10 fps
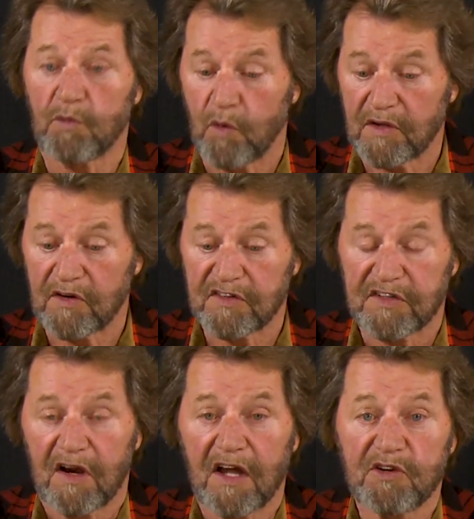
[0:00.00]
or
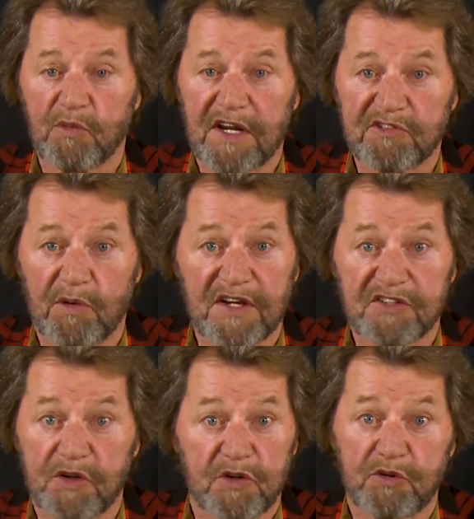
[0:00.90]
there's other
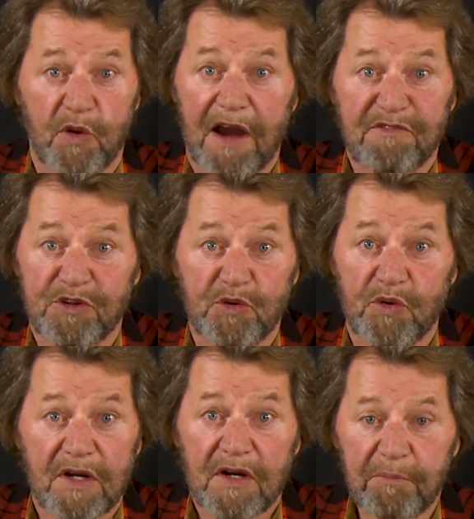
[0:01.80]
restaurants you can drive to.